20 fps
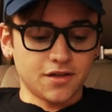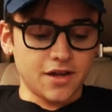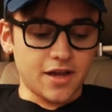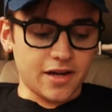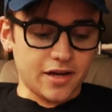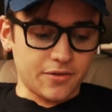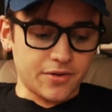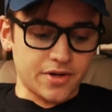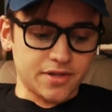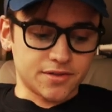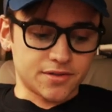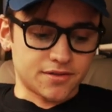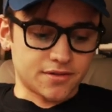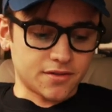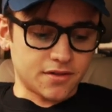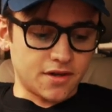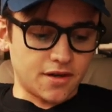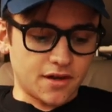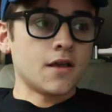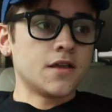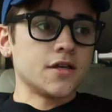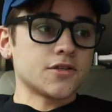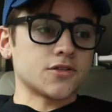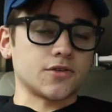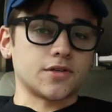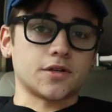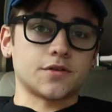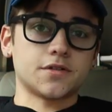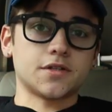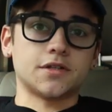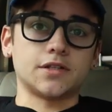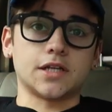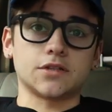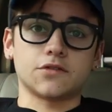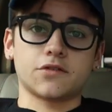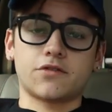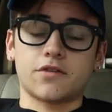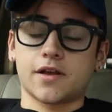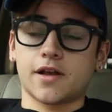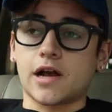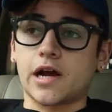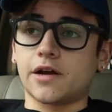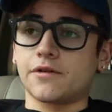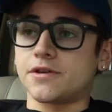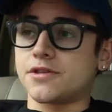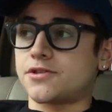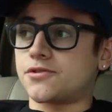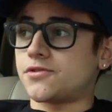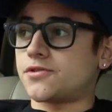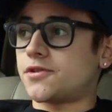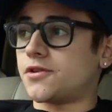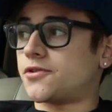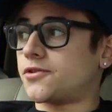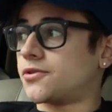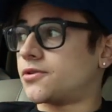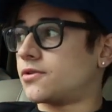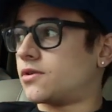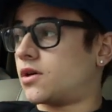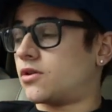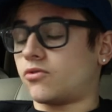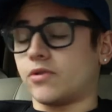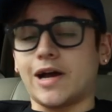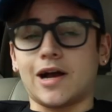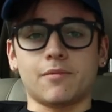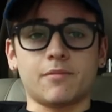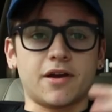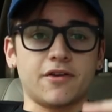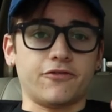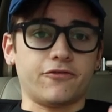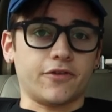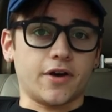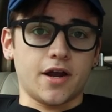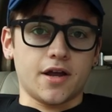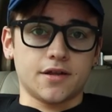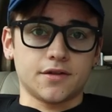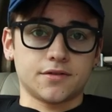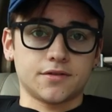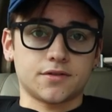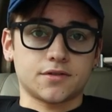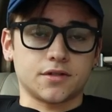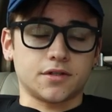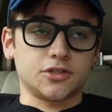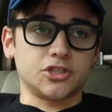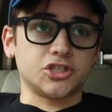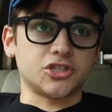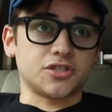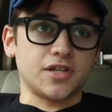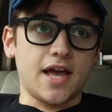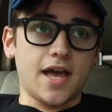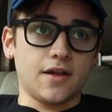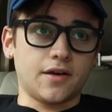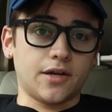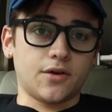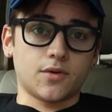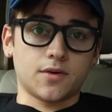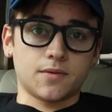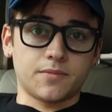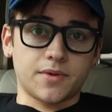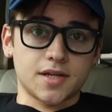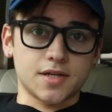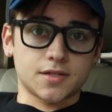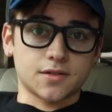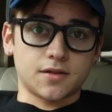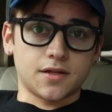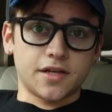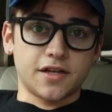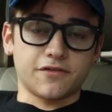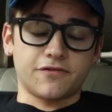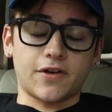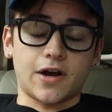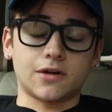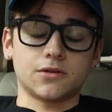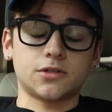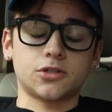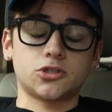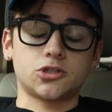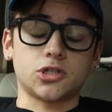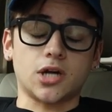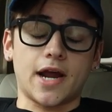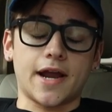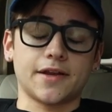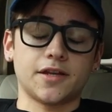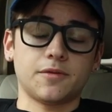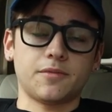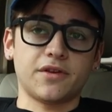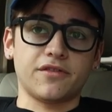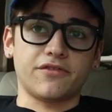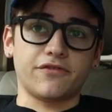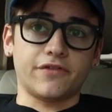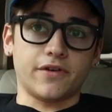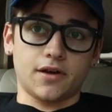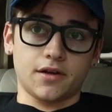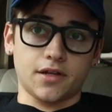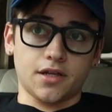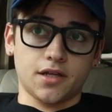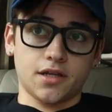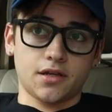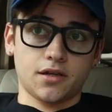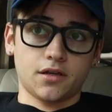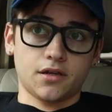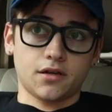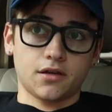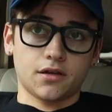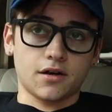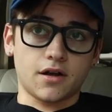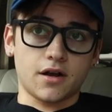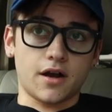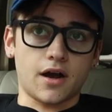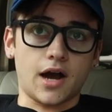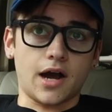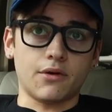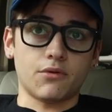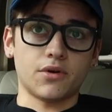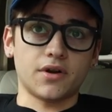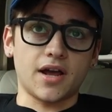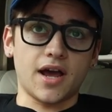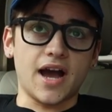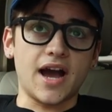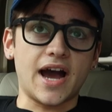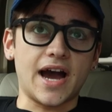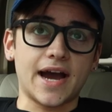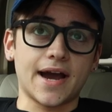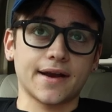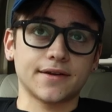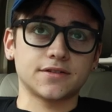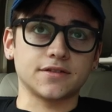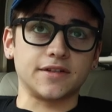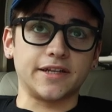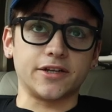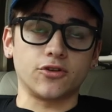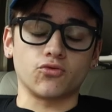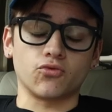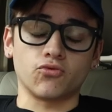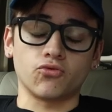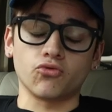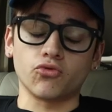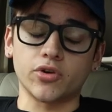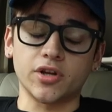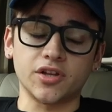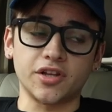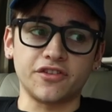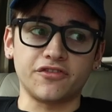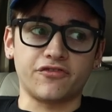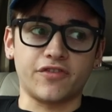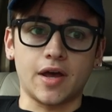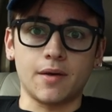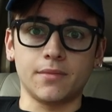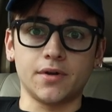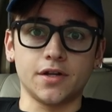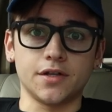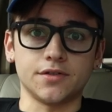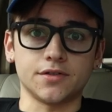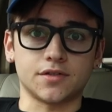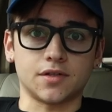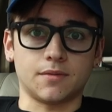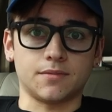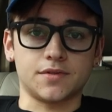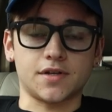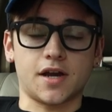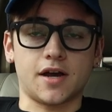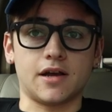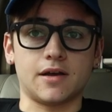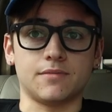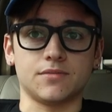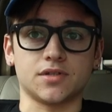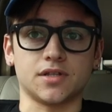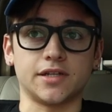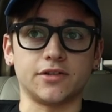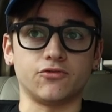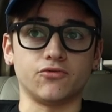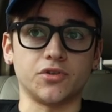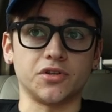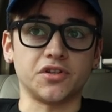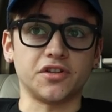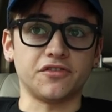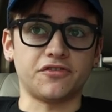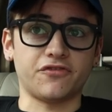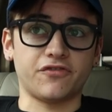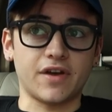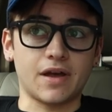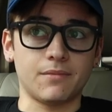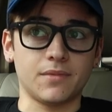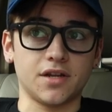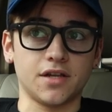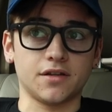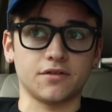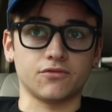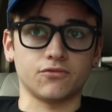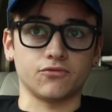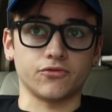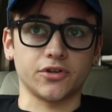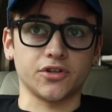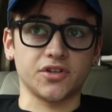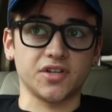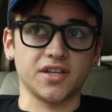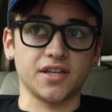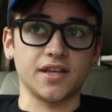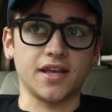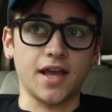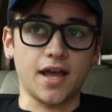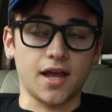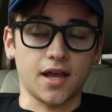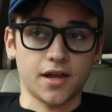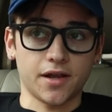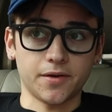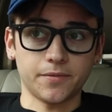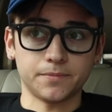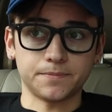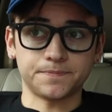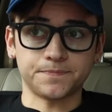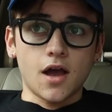Anyways. So there was another thing I always used to do around my friends, or just anyone basically. If I was trying to be funny, I would act like really feminine sometimes, like really feminine, really gay.